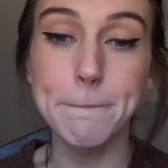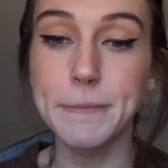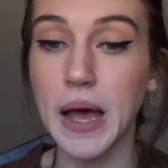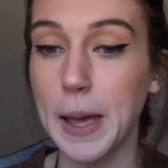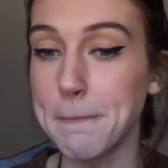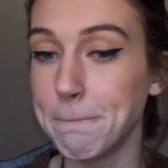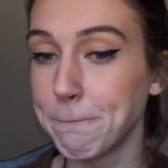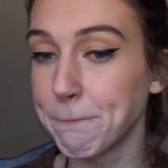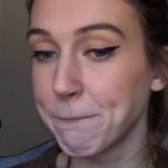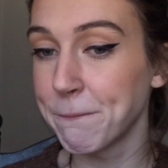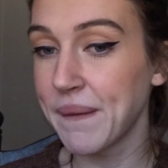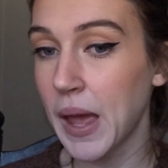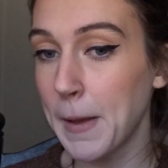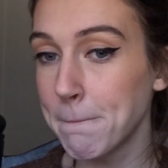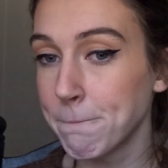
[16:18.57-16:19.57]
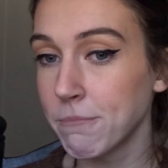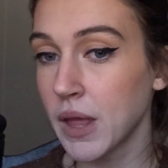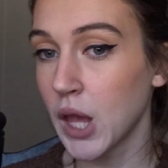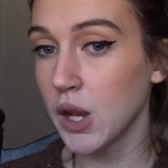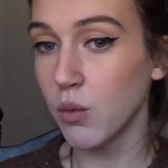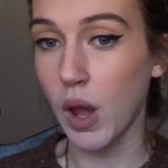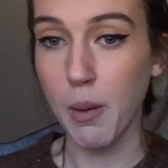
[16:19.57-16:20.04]
But
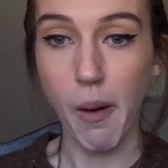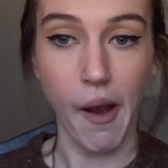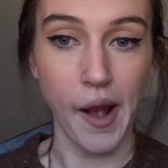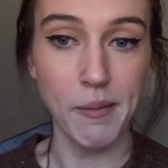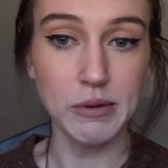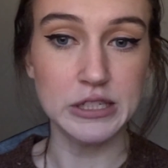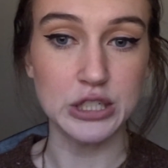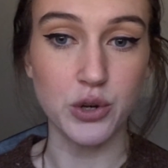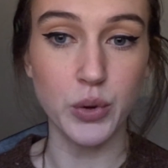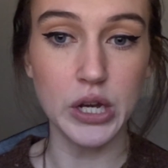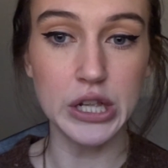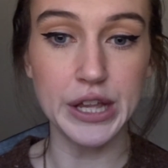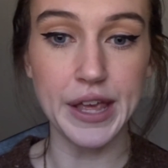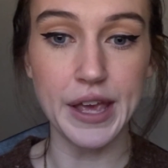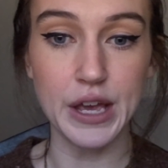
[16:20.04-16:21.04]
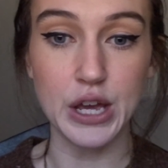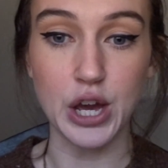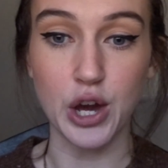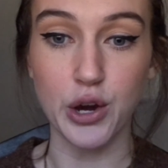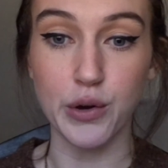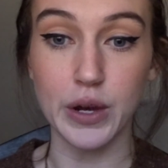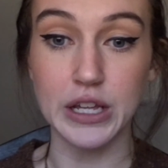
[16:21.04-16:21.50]
anyway, I'm gonna quickly
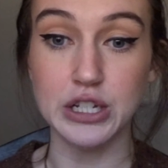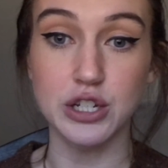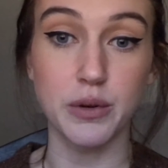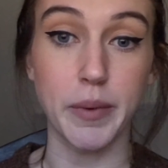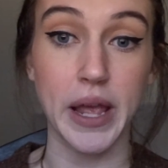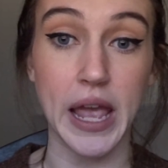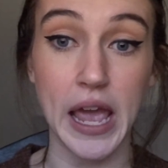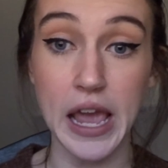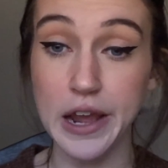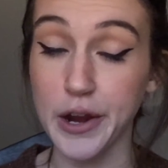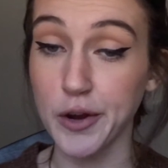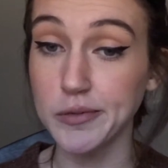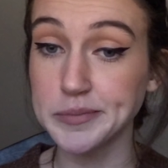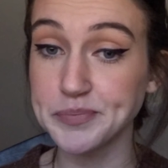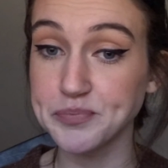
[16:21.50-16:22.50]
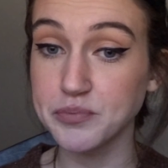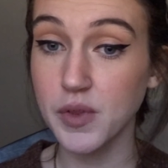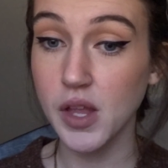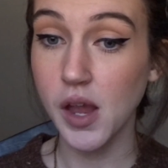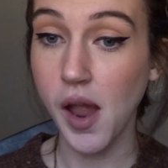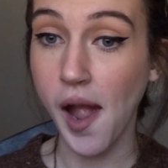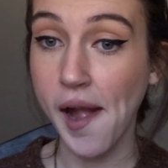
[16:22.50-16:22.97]
go and do my hair
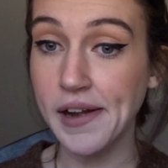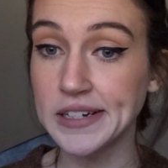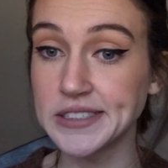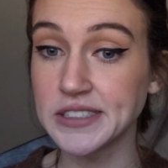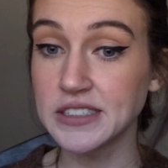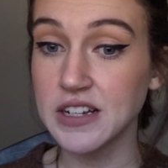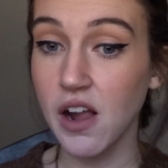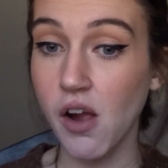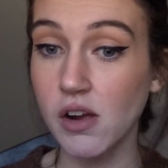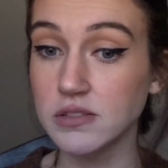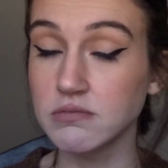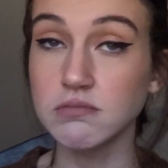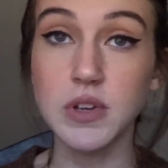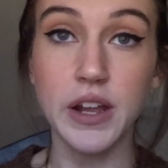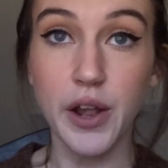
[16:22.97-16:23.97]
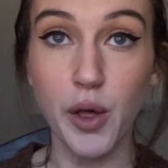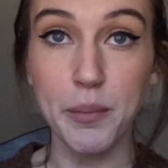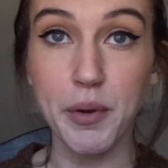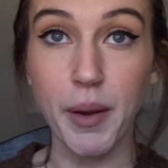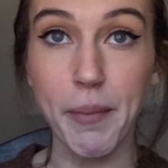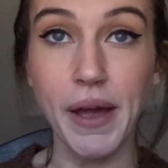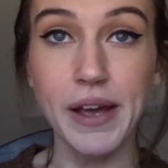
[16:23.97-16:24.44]
and I'll be right